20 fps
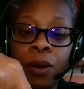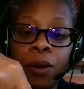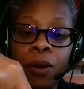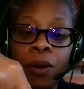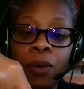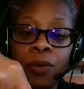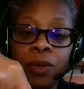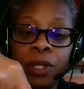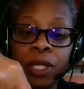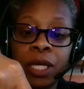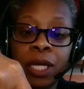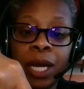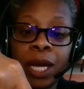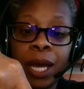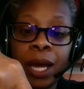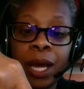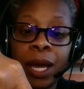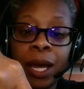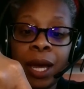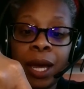only
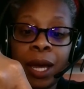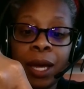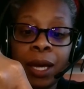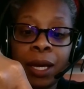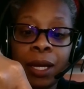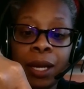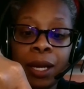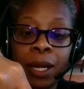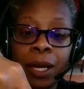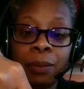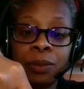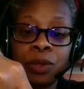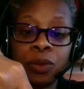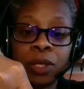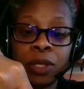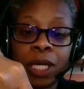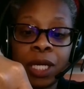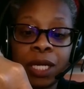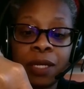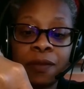had, I'm
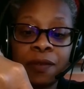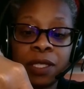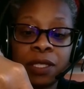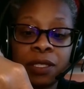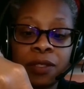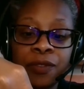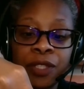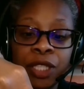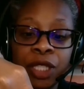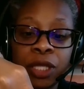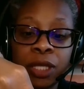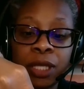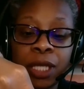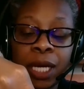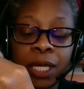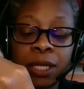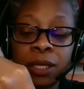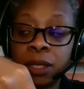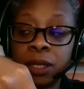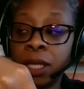doing kind of this finger
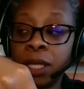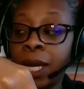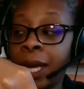test,